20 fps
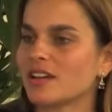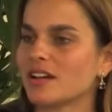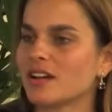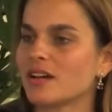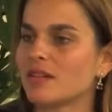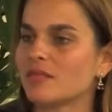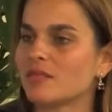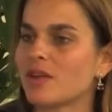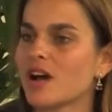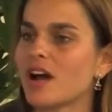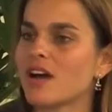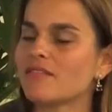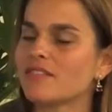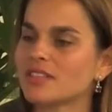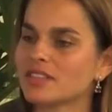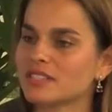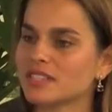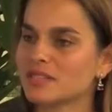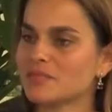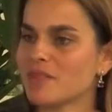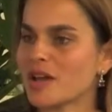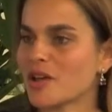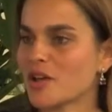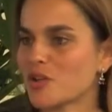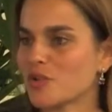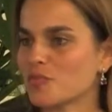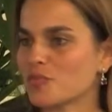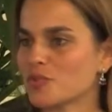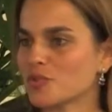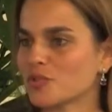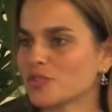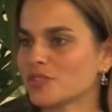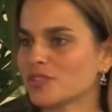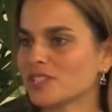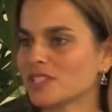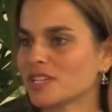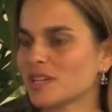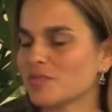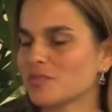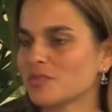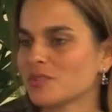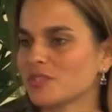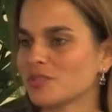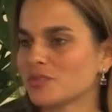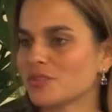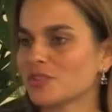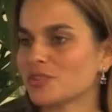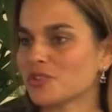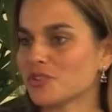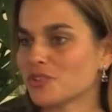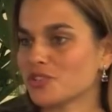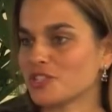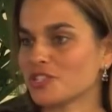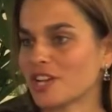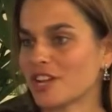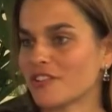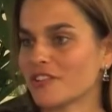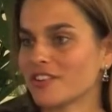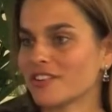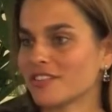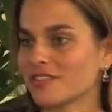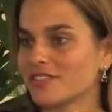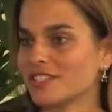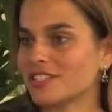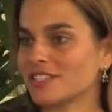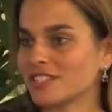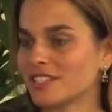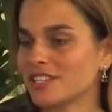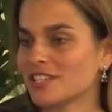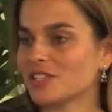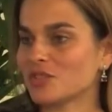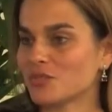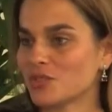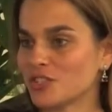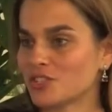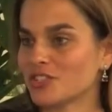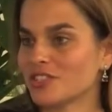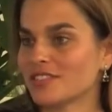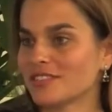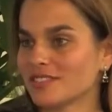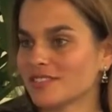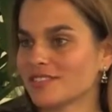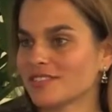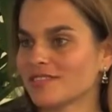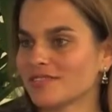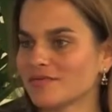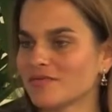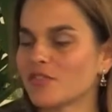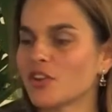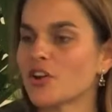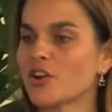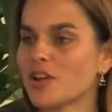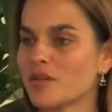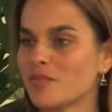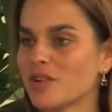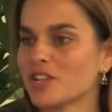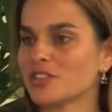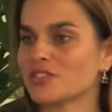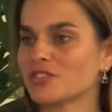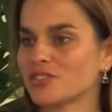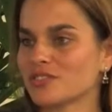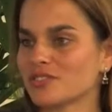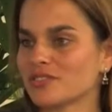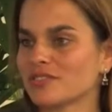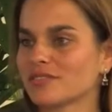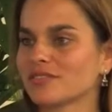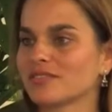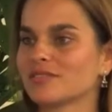Um, obviously, my own personal example is with neurodegenerative disease, which is very much